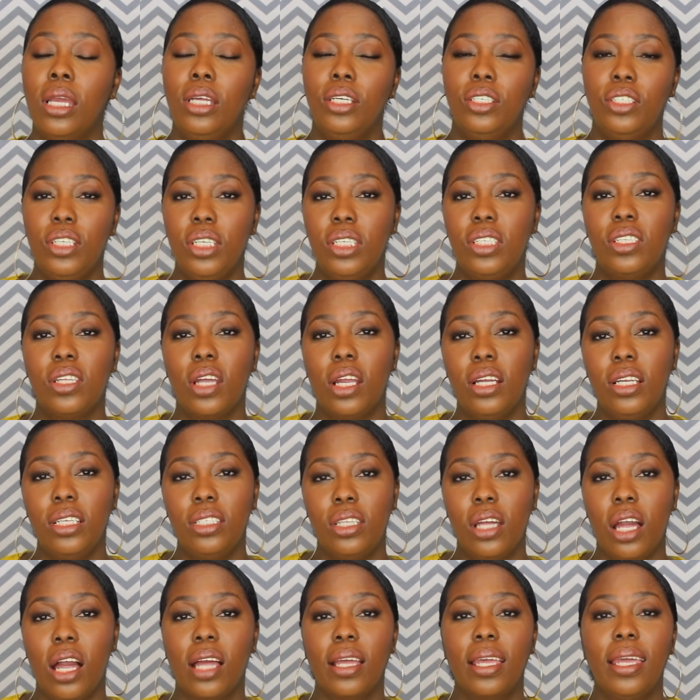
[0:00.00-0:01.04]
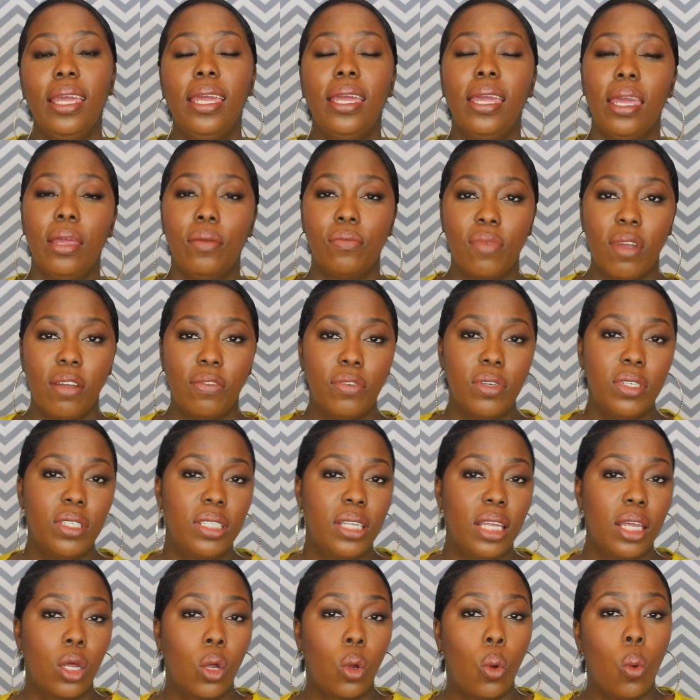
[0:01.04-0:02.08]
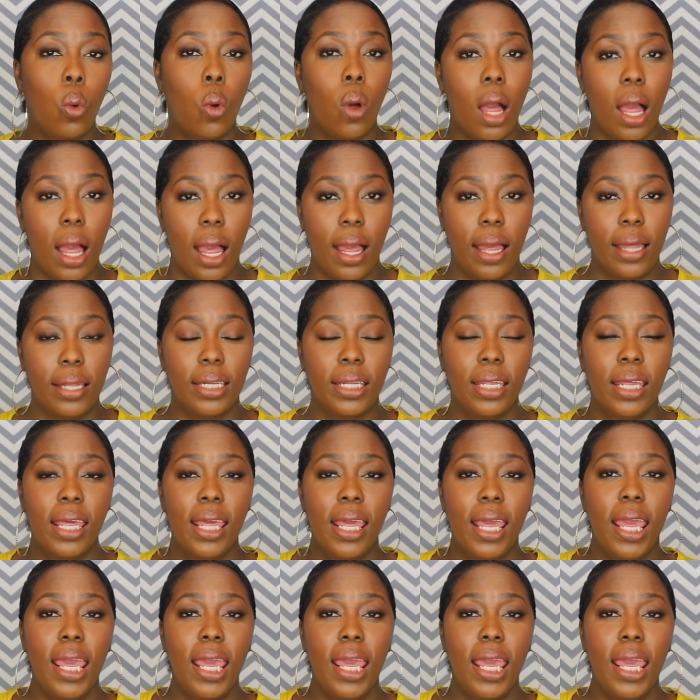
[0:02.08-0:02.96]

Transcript: she started talking and referencing Quad.